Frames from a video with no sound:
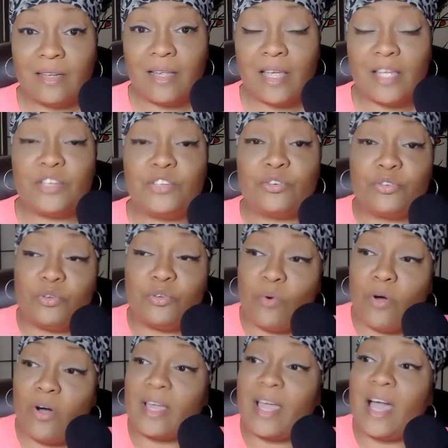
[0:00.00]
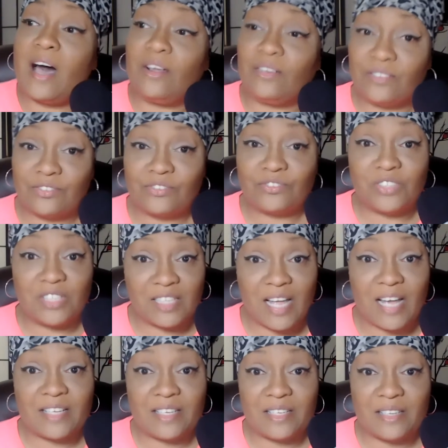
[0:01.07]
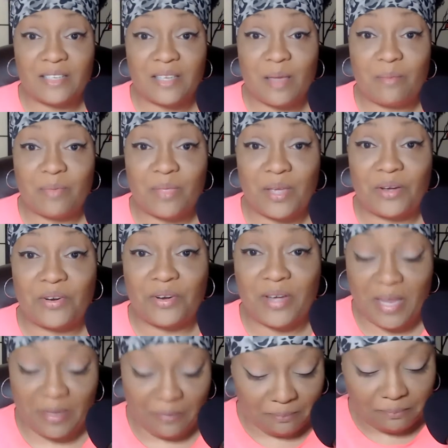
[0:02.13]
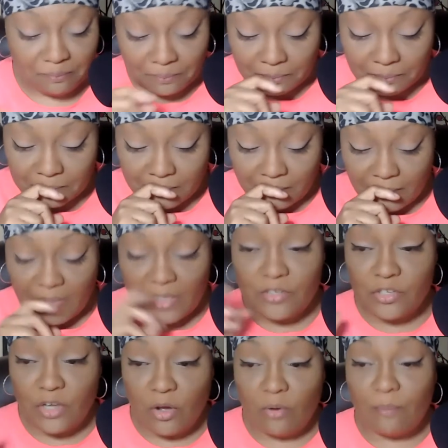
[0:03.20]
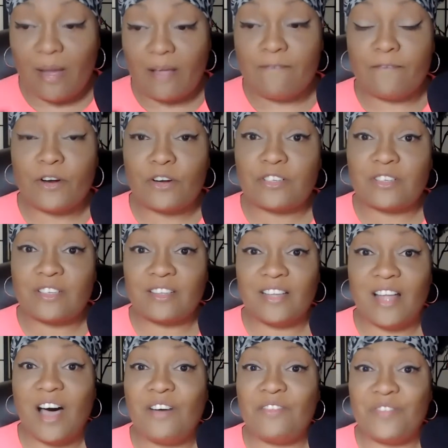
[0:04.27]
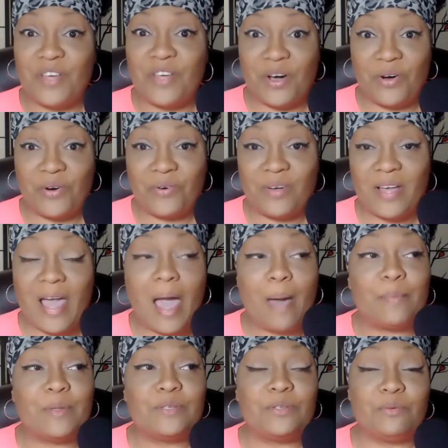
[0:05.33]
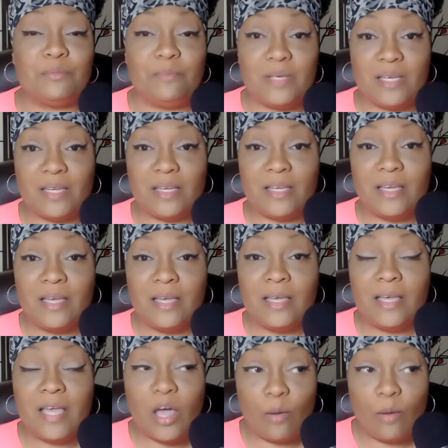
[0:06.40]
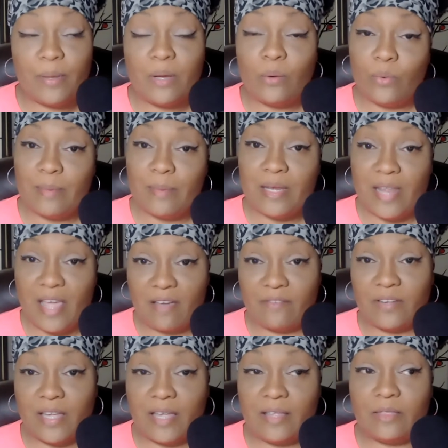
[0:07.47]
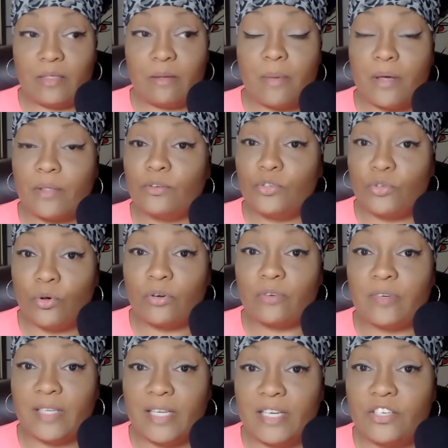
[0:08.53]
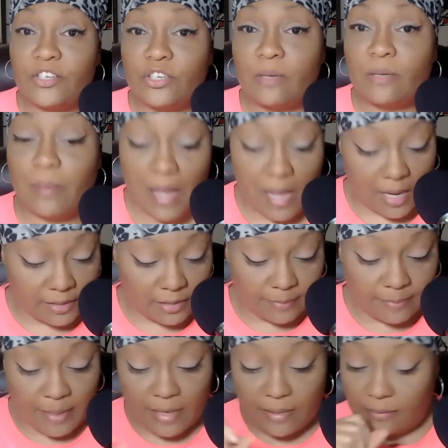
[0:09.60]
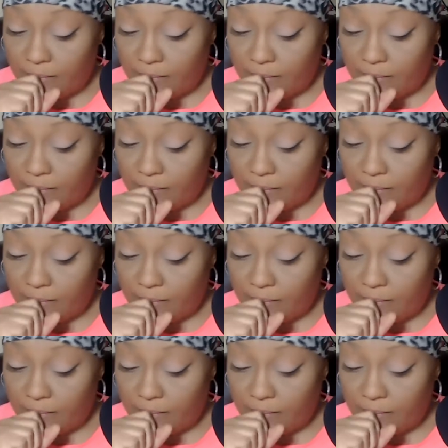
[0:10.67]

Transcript: until you walk out realizing the same thing. Okay. So my first love, though, happens to be helping women navigate the mother-daughter relationship. I spent